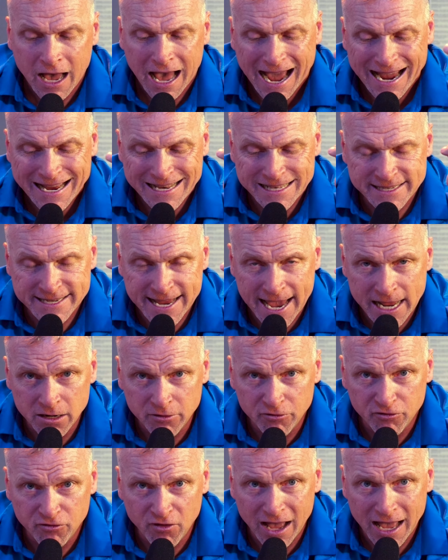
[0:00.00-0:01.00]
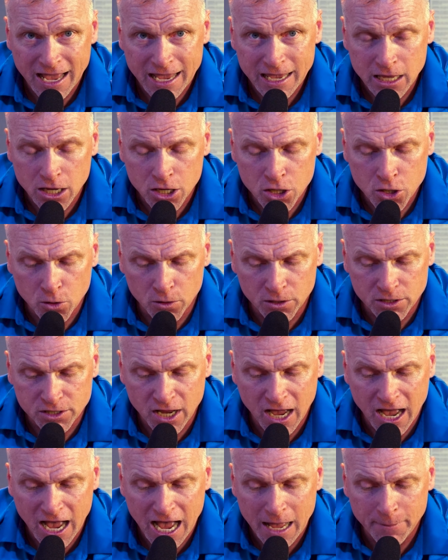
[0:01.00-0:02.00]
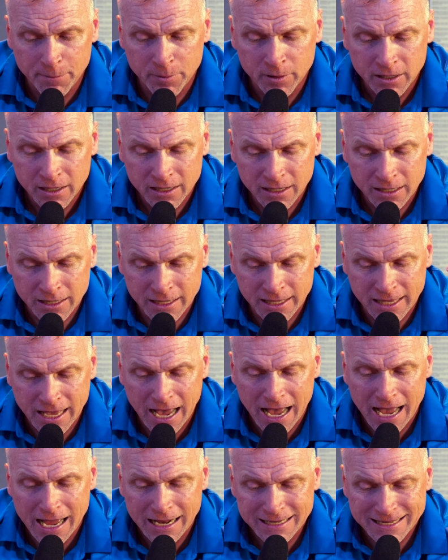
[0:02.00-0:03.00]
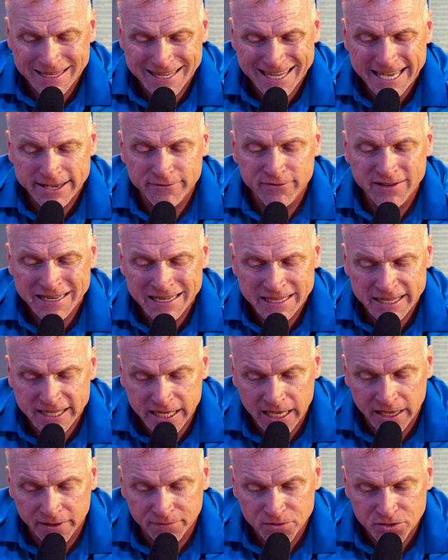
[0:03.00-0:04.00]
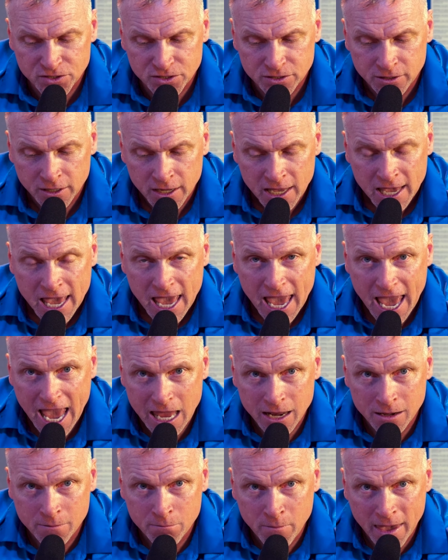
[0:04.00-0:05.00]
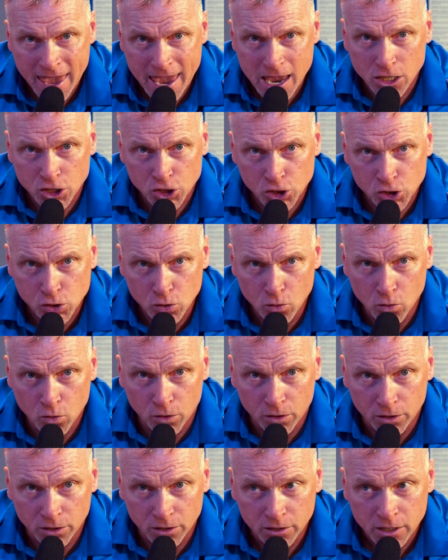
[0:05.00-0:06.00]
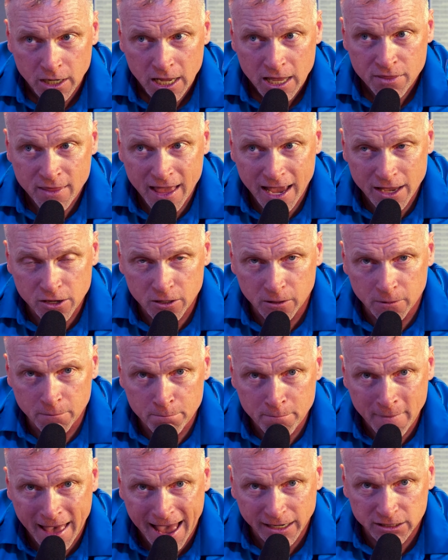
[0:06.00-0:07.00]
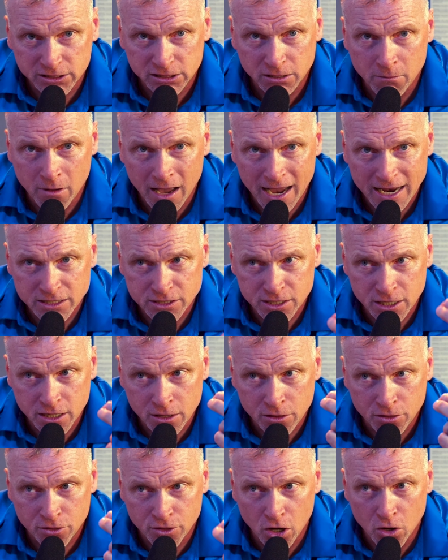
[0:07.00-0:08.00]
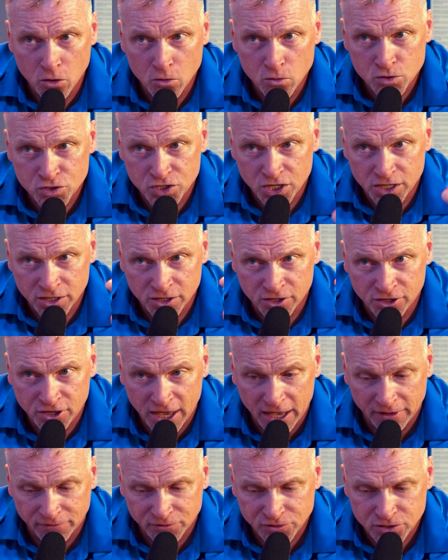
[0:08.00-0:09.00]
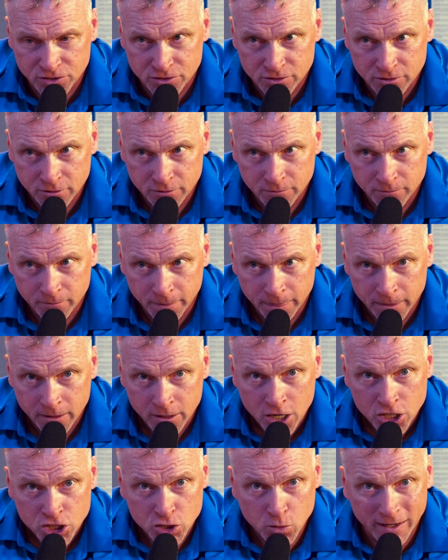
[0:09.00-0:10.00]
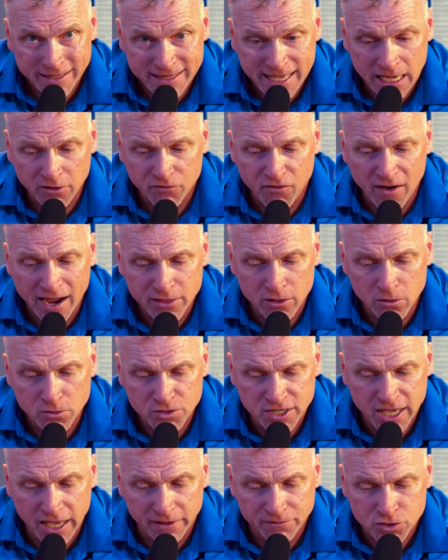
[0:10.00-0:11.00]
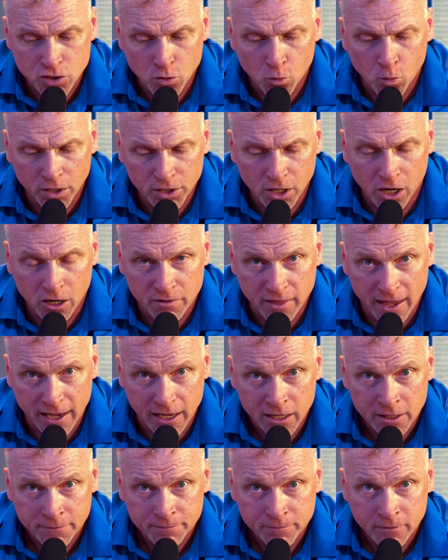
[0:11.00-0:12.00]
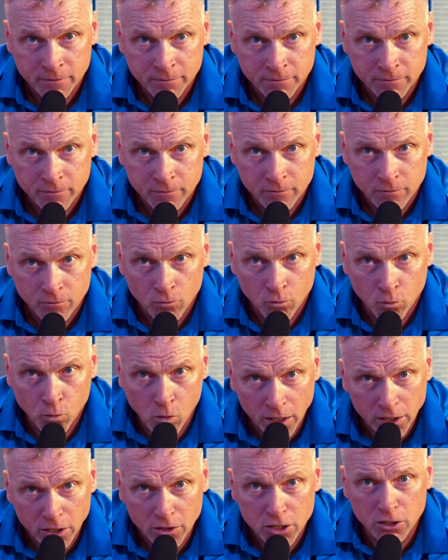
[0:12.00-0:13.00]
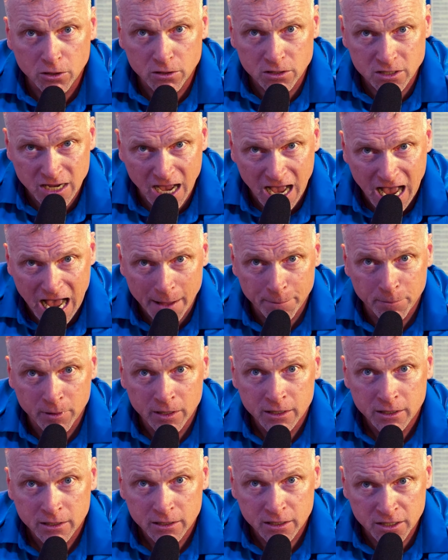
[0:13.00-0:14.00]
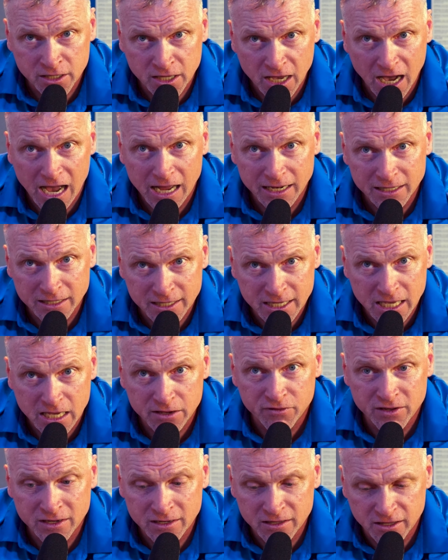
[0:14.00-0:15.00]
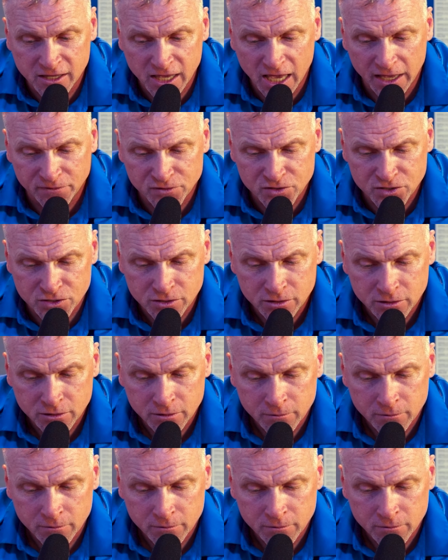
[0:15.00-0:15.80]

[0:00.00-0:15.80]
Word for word: identify your top God given gifts and make sure that you're maximizing those gifts. So identify those gifts. What are they? What are your top God given gifts?